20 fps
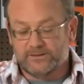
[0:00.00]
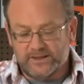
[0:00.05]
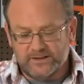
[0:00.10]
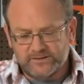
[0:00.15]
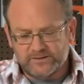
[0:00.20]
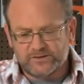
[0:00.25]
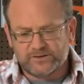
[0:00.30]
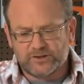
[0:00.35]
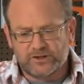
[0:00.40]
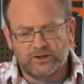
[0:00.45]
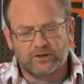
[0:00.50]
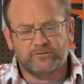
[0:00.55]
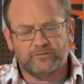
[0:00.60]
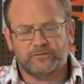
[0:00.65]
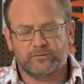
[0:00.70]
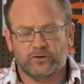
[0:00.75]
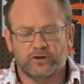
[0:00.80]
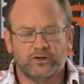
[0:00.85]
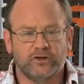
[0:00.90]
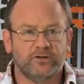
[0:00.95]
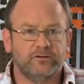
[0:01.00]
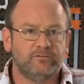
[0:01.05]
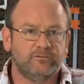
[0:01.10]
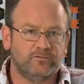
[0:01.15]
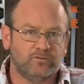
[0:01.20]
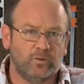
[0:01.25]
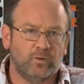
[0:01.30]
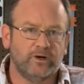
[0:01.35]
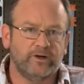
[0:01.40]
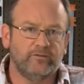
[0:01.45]
let this cure for a good
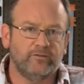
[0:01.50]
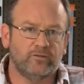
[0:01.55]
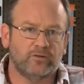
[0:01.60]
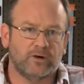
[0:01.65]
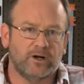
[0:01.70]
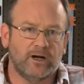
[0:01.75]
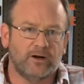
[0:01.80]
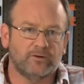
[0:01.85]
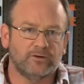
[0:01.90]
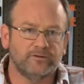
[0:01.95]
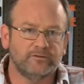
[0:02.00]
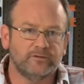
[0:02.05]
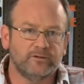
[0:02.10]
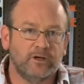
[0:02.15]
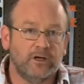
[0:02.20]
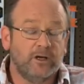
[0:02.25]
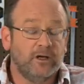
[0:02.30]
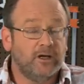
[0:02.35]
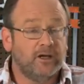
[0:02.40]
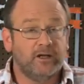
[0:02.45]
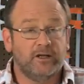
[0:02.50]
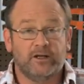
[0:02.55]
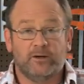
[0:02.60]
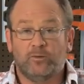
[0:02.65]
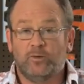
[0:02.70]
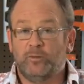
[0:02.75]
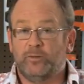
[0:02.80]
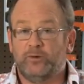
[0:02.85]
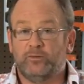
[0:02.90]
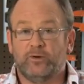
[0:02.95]
twenty-four hours, and then
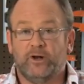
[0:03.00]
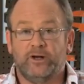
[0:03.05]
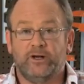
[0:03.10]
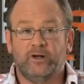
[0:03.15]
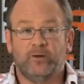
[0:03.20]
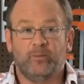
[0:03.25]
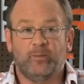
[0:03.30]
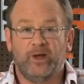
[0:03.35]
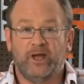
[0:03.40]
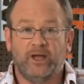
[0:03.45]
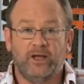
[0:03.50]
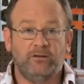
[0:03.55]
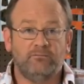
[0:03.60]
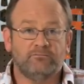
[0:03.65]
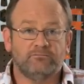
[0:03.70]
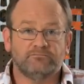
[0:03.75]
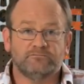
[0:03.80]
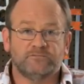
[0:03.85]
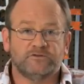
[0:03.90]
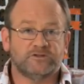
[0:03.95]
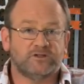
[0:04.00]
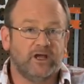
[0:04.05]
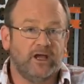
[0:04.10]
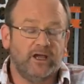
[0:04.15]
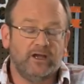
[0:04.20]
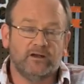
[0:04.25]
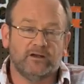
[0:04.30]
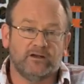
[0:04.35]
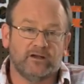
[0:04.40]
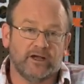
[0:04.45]
we'll be ready to paint,
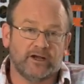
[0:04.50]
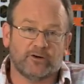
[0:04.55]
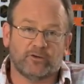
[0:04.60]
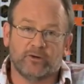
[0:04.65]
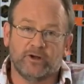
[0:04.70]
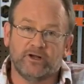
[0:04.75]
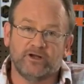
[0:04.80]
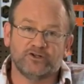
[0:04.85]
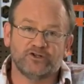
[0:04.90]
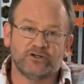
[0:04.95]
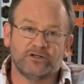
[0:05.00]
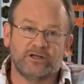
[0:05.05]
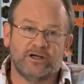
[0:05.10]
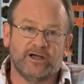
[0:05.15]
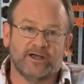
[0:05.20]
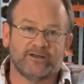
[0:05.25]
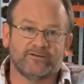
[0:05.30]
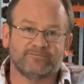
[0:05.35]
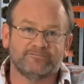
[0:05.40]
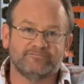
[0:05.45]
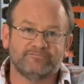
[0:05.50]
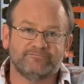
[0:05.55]
stain, and decorate as you'd like.